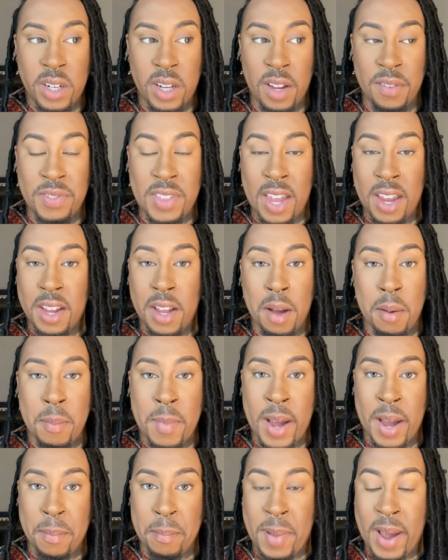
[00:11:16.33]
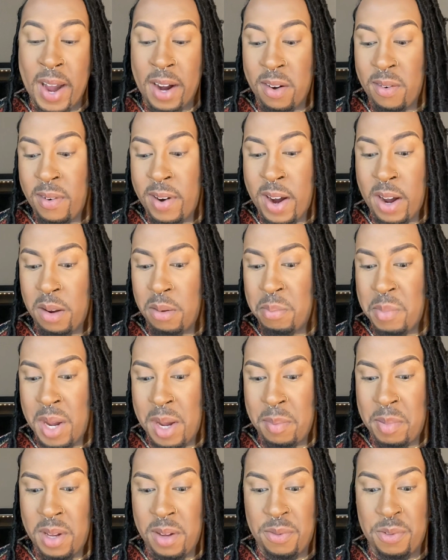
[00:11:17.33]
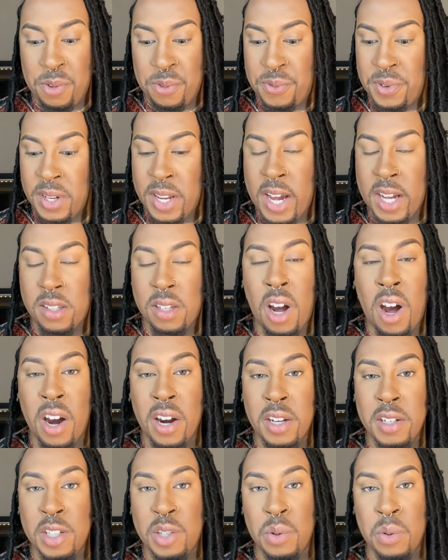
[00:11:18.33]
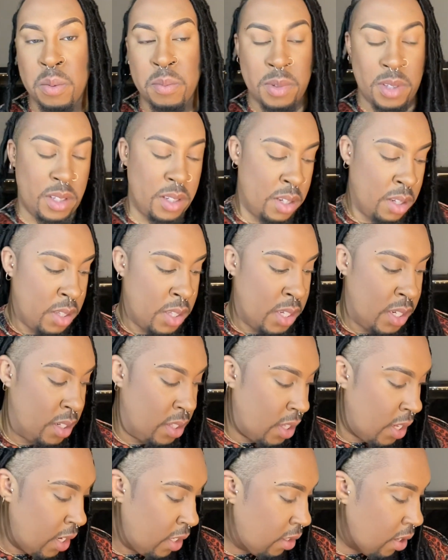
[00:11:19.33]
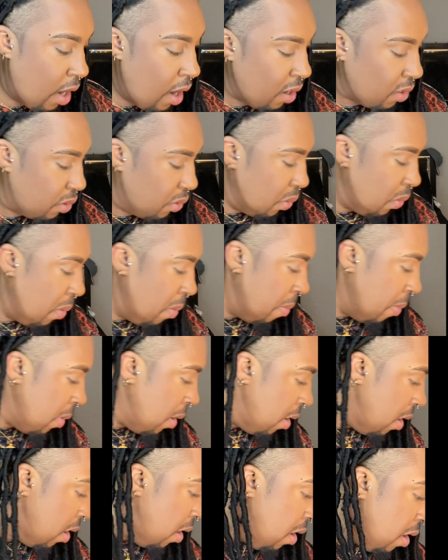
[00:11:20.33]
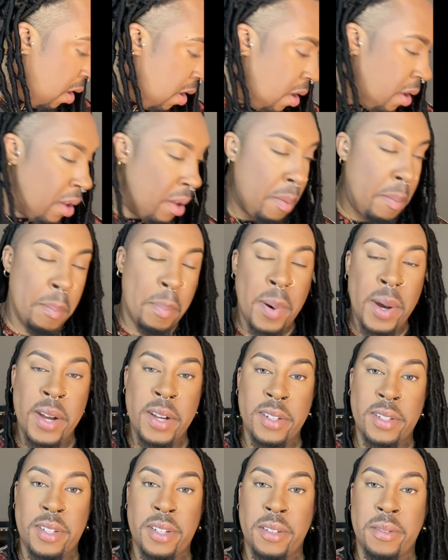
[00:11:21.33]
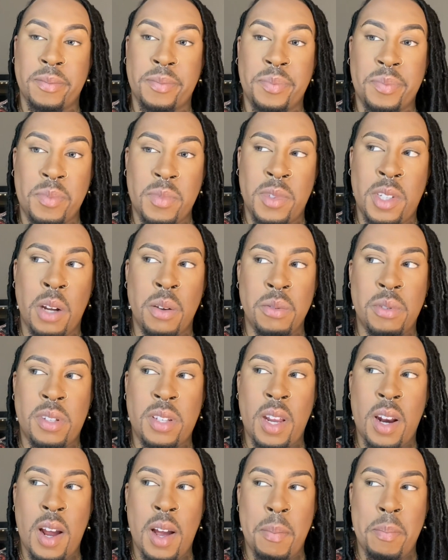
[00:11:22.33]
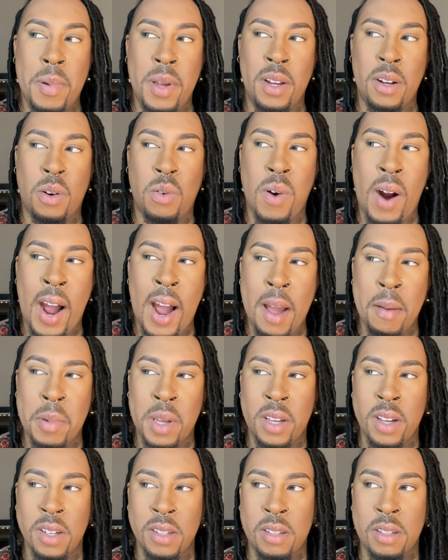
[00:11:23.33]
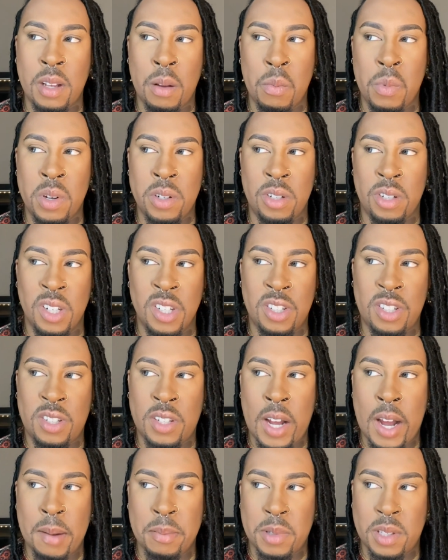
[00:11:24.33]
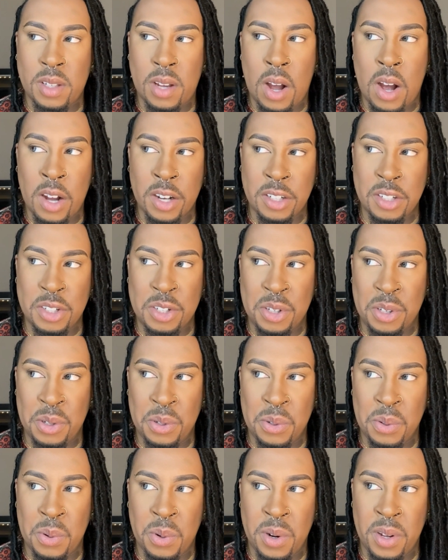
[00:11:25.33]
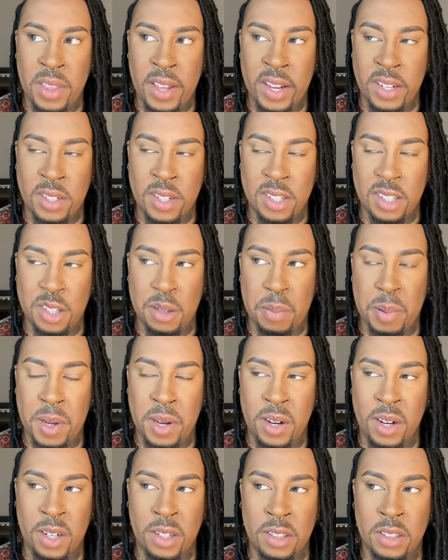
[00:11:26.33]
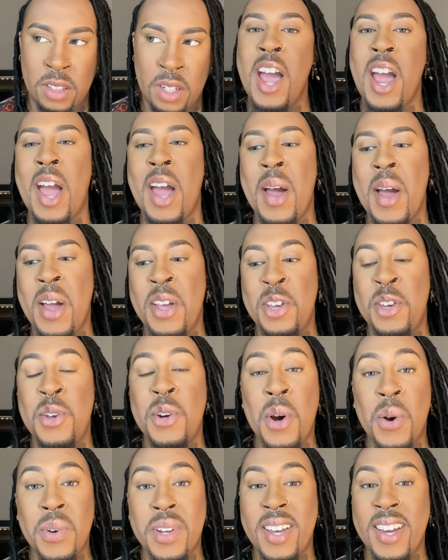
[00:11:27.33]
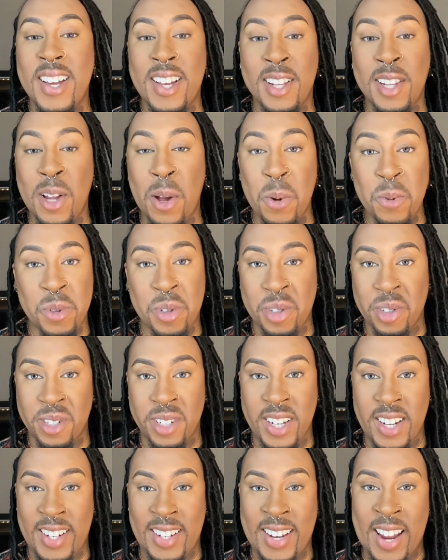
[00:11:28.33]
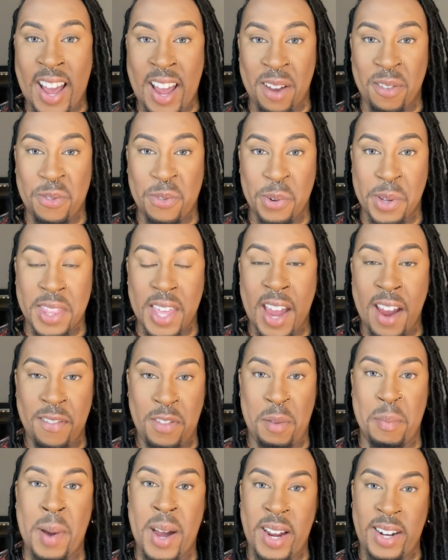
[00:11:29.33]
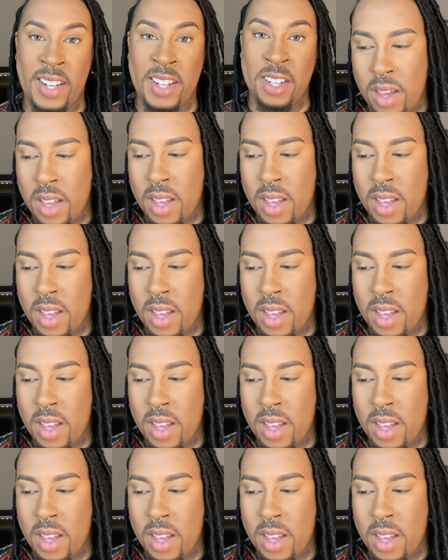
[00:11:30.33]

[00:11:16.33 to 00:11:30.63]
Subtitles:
If they come back around, maybe if you feel like talking to them still, then talk to them. But don't sit up and cry because someone just stopped talking to you or they disappeared. You don't get closure in life with everybody.